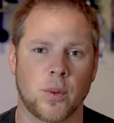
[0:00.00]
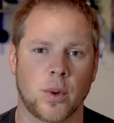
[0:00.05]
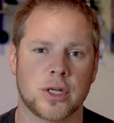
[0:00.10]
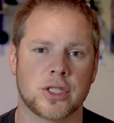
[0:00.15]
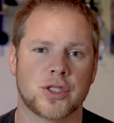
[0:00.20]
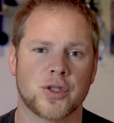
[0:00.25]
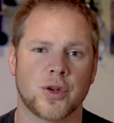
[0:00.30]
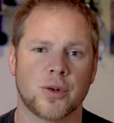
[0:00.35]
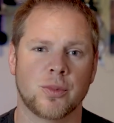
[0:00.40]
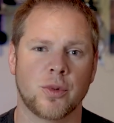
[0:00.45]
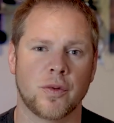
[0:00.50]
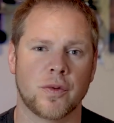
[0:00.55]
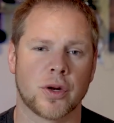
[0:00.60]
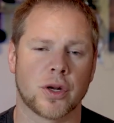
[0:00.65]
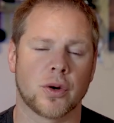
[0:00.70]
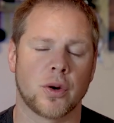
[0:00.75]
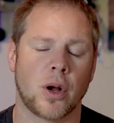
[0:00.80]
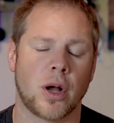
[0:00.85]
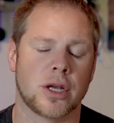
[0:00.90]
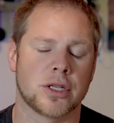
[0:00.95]
Once you remove it
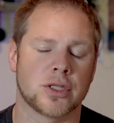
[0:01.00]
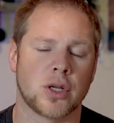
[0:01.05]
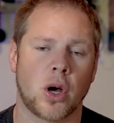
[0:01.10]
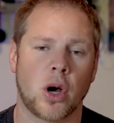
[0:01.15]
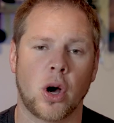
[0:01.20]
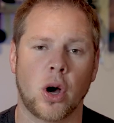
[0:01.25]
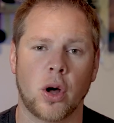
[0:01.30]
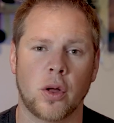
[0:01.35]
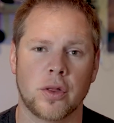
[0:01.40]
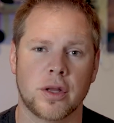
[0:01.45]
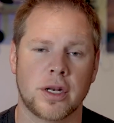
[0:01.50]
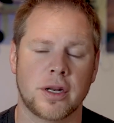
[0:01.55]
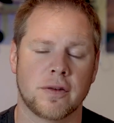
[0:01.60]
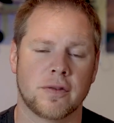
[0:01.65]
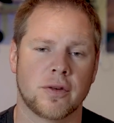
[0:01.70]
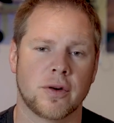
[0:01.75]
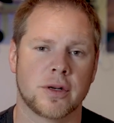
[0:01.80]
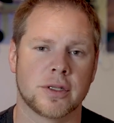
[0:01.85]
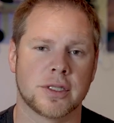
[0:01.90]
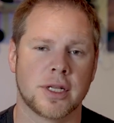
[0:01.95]
across all the
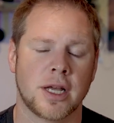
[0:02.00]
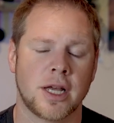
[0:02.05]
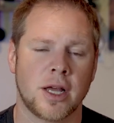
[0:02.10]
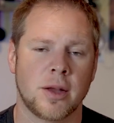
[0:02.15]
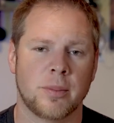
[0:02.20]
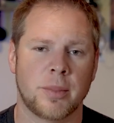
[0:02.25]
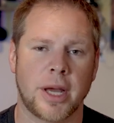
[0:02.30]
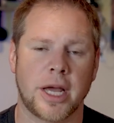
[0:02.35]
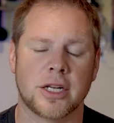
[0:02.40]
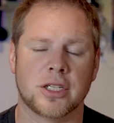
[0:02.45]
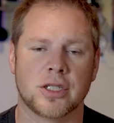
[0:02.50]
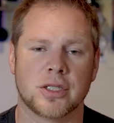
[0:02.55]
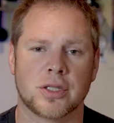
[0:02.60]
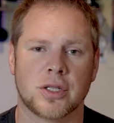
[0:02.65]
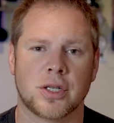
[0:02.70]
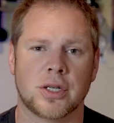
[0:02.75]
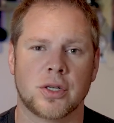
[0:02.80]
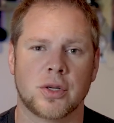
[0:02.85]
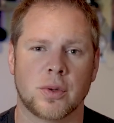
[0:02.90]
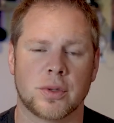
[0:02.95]
different pages
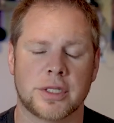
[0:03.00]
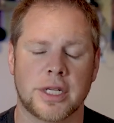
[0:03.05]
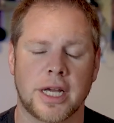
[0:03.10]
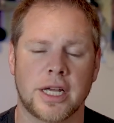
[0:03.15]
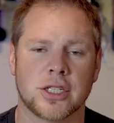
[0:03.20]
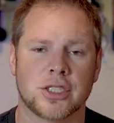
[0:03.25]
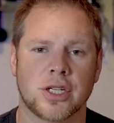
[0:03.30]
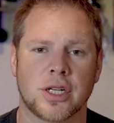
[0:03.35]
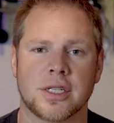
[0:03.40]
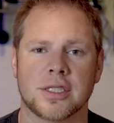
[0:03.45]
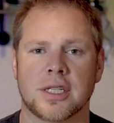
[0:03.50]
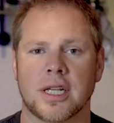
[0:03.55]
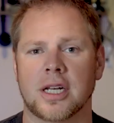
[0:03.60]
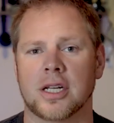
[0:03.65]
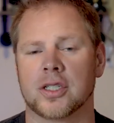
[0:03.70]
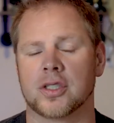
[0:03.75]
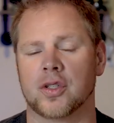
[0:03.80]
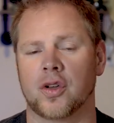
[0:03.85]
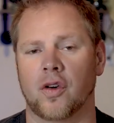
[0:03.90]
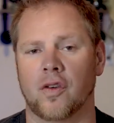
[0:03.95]
and notations, it
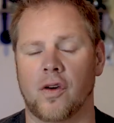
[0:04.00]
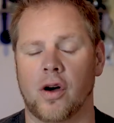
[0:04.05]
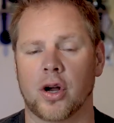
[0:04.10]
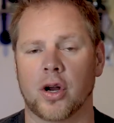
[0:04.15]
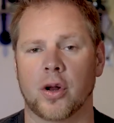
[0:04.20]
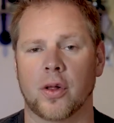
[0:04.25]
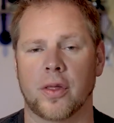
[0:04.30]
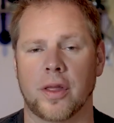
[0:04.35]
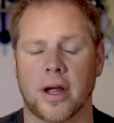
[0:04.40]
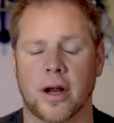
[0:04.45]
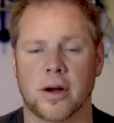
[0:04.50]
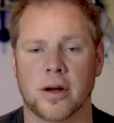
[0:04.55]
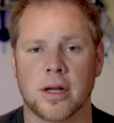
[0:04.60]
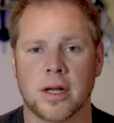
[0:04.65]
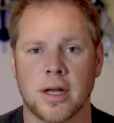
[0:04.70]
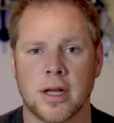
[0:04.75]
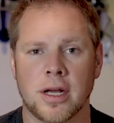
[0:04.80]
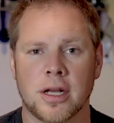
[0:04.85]
is no longer there.